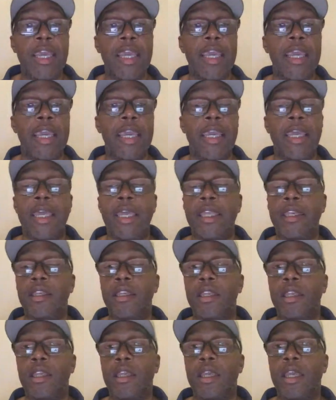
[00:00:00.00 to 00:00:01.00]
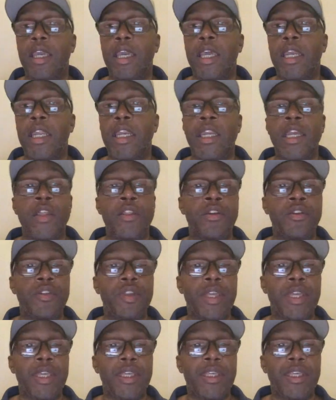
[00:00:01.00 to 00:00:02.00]
And and another
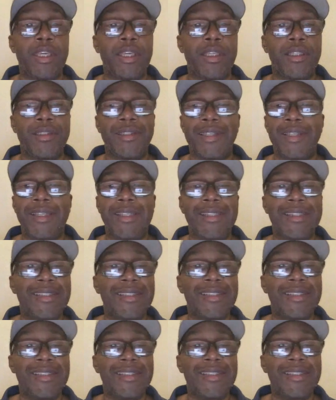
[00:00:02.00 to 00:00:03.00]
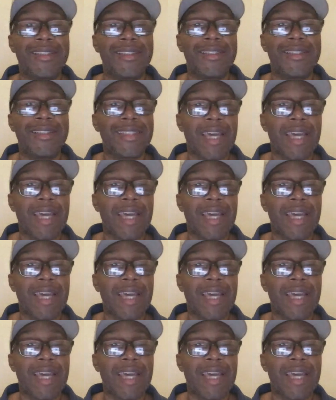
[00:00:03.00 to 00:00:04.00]
thing is jumping from deal
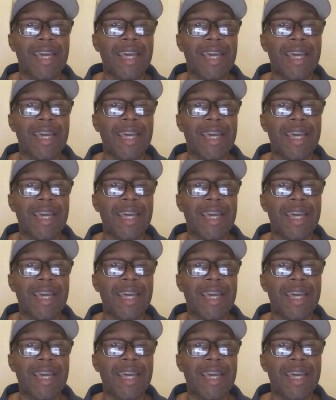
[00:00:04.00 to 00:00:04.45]
to deal.